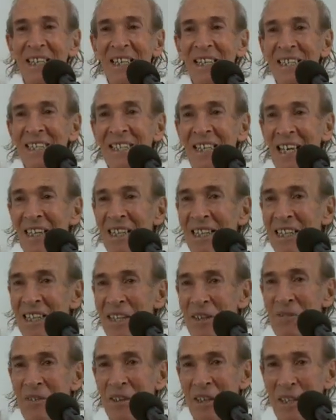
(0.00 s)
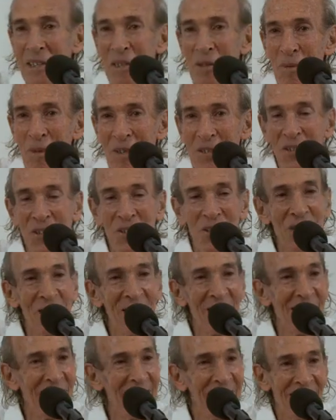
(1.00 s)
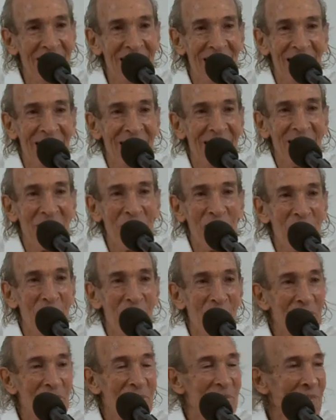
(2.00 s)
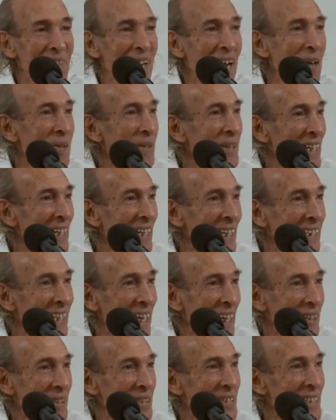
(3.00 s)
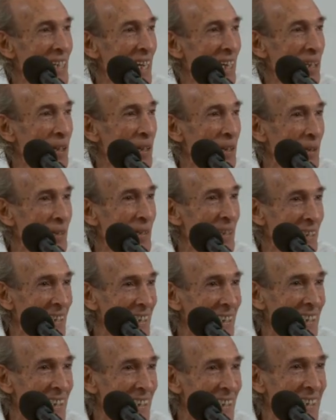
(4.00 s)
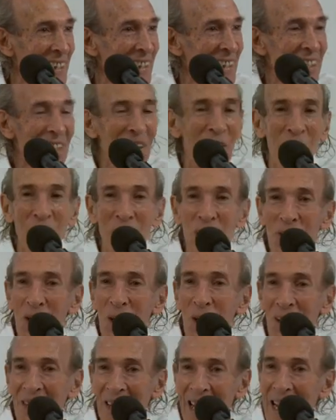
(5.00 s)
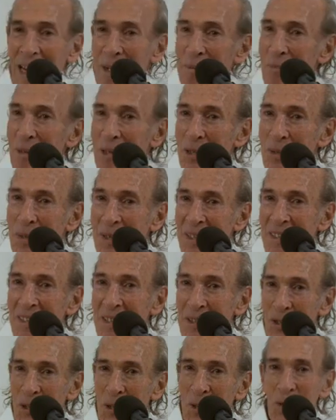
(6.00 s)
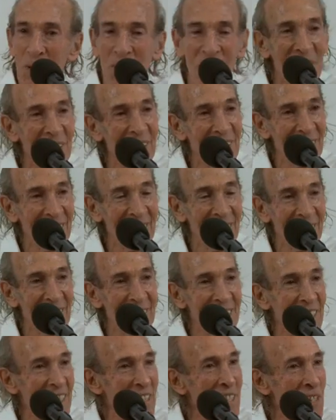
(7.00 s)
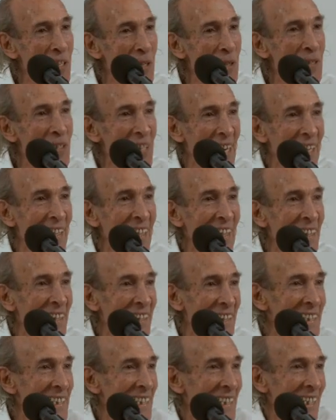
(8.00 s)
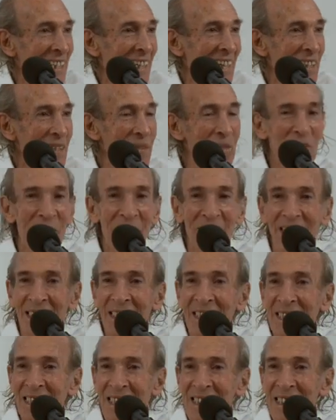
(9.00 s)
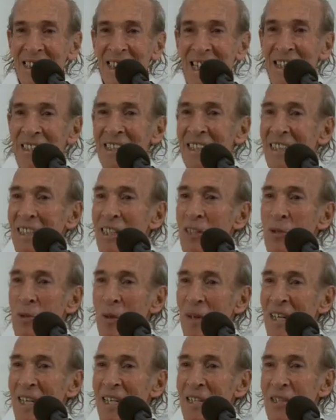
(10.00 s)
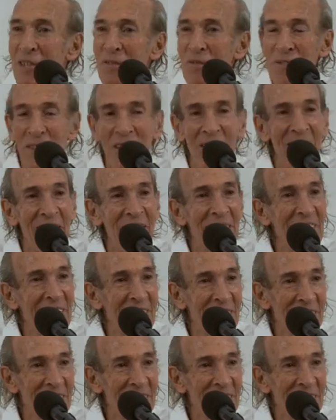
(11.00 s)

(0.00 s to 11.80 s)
subtle difference which I really cannot tell you or draw a line between the two. It's so subtle that I think each one has to feel